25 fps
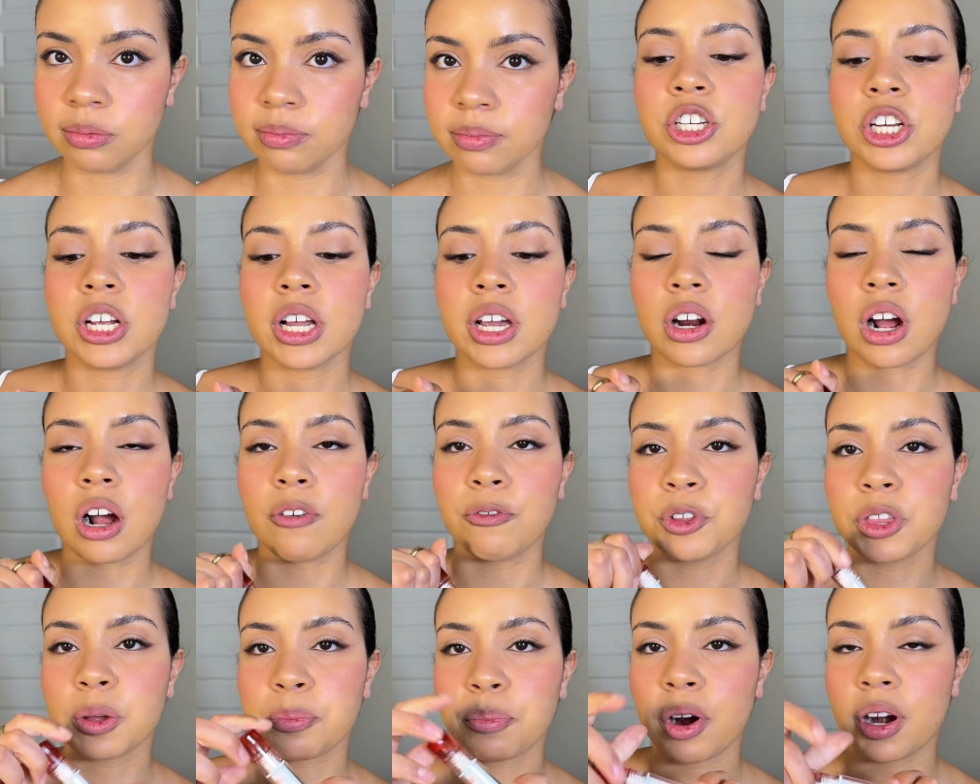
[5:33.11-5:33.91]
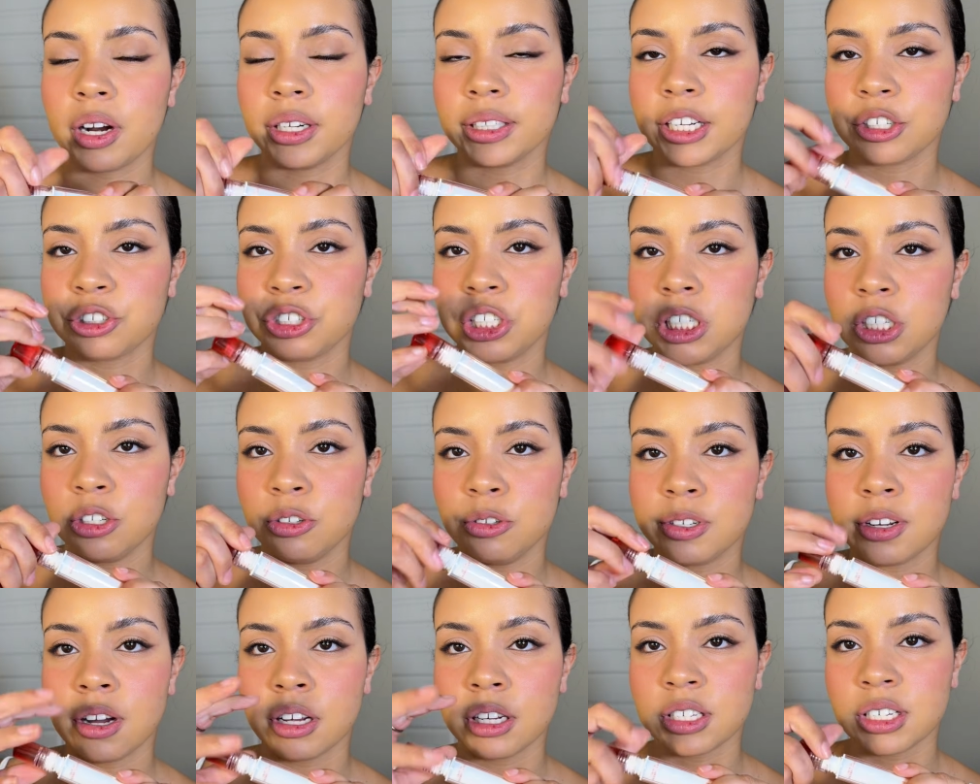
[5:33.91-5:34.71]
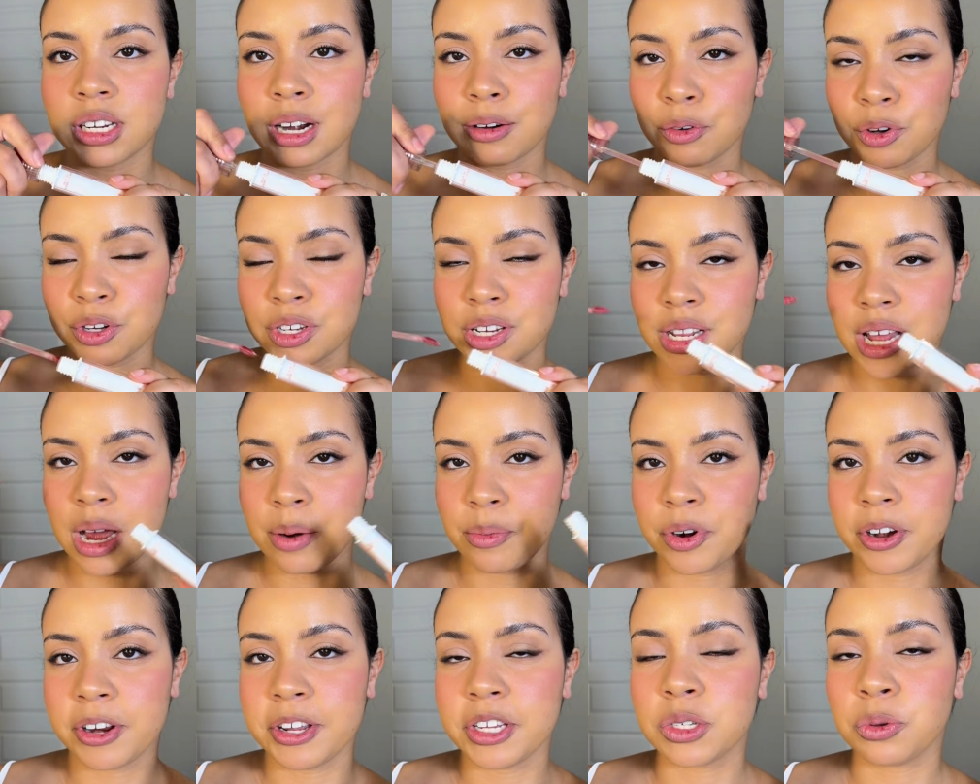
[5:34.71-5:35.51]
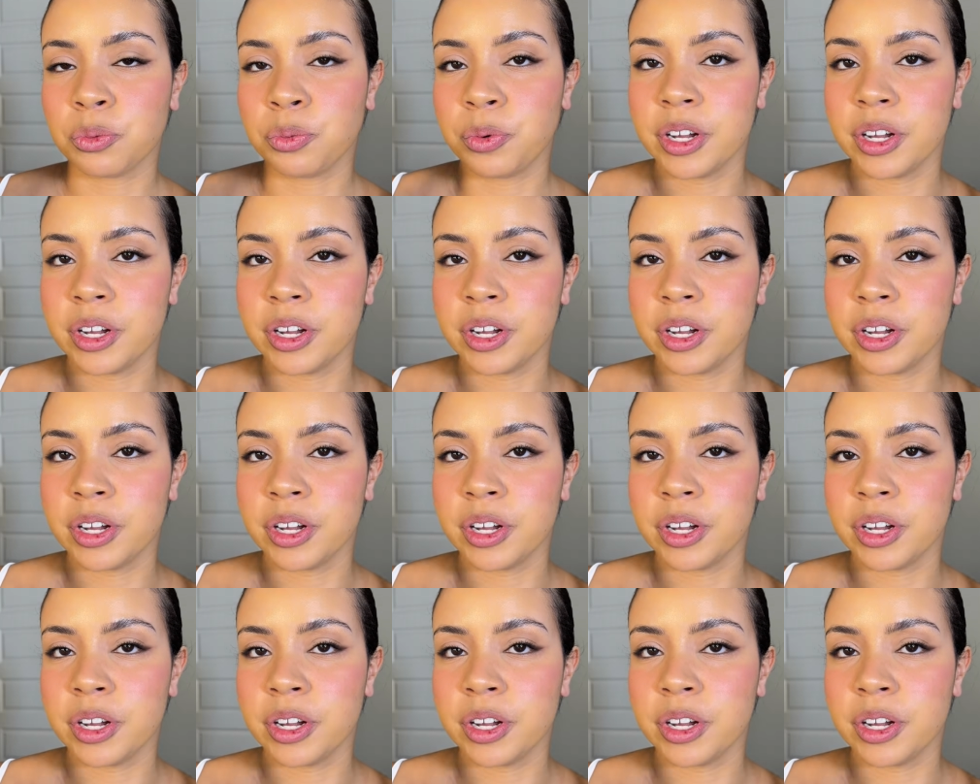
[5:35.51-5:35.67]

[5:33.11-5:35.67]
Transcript: Finishing it off with the product that she's used on several celebrities,